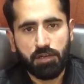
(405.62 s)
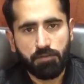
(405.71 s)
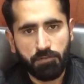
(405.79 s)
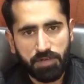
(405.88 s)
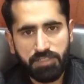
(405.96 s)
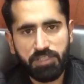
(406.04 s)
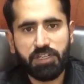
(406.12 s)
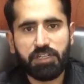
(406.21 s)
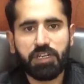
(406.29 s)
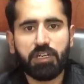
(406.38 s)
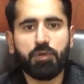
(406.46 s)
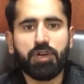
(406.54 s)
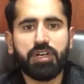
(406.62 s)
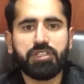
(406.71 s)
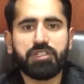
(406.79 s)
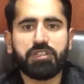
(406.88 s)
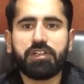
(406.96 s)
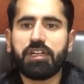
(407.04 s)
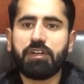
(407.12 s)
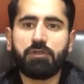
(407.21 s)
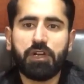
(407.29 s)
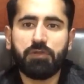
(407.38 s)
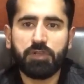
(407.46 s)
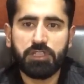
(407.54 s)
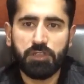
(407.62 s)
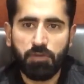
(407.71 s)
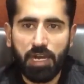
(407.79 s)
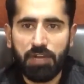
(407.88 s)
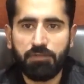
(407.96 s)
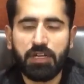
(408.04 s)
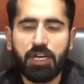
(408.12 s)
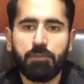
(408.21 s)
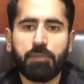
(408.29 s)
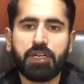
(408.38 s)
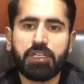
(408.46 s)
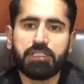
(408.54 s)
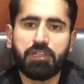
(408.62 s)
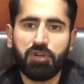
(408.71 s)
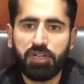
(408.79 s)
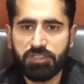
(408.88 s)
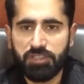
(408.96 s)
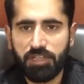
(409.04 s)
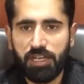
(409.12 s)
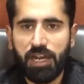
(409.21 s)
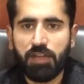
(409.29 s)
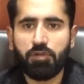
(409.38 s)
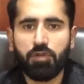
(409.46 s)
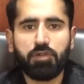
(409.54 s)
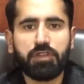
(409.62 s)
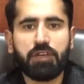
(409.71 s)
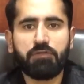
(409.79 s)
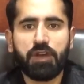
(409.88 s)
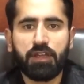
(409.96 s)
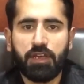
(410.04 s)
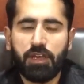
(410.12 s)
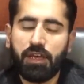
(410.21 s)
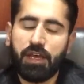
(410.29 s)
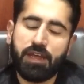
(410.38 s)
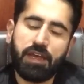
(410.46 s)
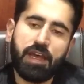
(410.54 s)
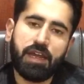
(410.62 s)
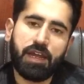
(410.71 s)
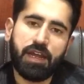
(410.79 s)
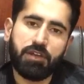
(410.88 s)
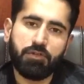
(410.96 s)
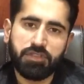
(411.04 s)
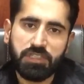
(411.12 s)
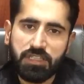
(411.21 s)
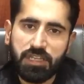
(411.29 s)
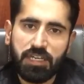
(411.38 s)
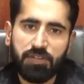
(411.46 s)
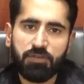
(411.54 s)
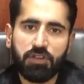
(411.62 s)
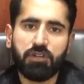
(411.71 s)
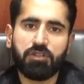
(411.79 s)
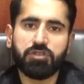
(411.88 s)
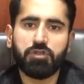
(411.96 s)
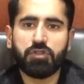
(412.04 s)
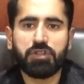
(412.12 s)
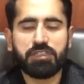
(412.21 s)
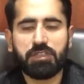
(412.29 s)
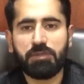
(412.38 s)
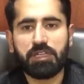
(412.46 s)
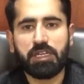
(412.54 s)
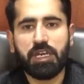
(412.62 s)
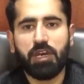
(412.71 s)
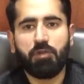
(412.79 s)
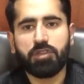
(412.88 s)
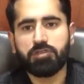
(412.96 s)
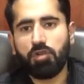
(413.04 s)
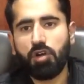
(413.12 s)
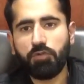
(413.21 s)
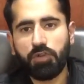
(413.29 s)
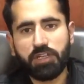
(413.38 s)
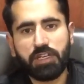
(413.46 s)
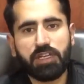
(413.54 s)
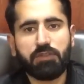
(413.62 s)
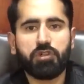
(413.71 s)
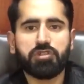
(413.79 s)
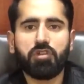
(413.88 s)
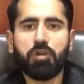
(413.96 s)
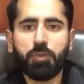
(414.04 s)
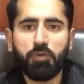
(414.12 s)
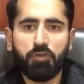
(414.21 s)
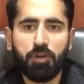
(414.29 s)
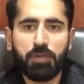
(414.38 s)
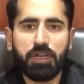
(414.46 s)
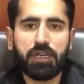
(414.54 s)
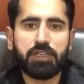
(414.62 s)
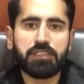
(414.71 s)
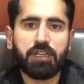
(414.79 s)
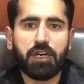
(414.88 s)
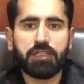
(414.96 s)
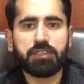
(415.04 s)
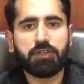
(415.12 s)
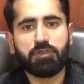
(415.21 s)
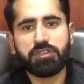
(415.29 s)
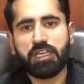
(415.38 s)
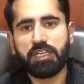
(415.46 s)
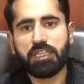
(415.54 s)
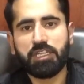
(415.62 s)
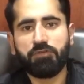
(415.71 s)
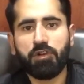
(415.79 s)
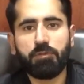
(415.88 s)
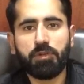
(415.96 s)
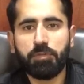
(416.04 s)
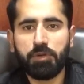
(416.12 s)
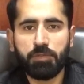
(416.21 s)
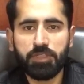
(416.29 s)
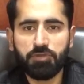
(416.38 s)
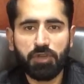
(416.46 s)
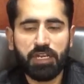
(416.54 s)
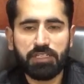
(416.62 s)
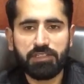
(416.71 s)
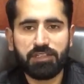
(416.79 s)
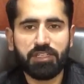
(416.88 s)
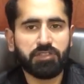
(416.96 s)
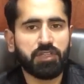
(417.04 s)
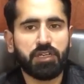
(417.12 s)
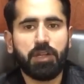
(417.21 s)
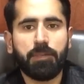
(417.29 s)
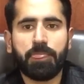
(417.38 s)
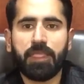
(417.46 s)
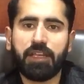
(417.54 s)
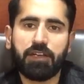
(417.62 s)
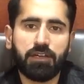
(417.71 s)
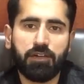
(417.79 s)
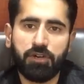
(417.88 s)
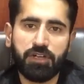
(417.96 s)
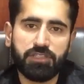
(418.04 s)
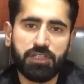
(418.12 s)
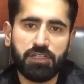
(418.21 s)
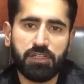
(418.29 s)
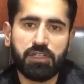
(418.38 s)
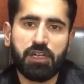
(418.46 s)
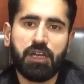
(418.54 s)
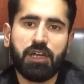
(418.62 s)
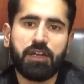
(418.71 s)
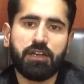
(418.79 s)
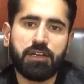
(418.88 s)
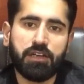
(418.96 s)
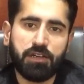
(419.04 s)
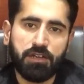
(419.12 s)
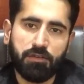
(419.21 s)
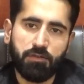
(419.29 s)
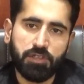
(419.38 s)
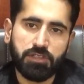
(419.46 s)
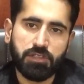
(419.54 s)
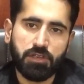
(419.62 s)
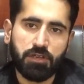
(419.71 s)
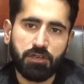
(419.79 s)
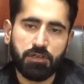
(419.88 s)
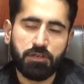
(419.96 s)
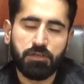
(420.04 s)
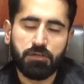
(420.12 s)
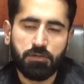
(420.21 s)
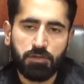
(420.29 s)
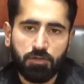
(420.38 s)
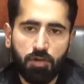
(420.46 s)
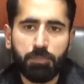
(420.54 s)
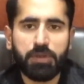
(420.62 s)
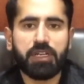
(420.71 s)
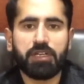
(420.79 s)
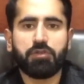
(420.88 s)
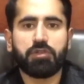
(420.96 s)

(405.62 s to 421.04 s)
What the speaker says: vested in the Governor General, and it was revived because Governor General had to look that had to see that if the Constituent Assembly was not working, was not performing its task, it was taking the form of perpetual legislature, then Governor General was competent to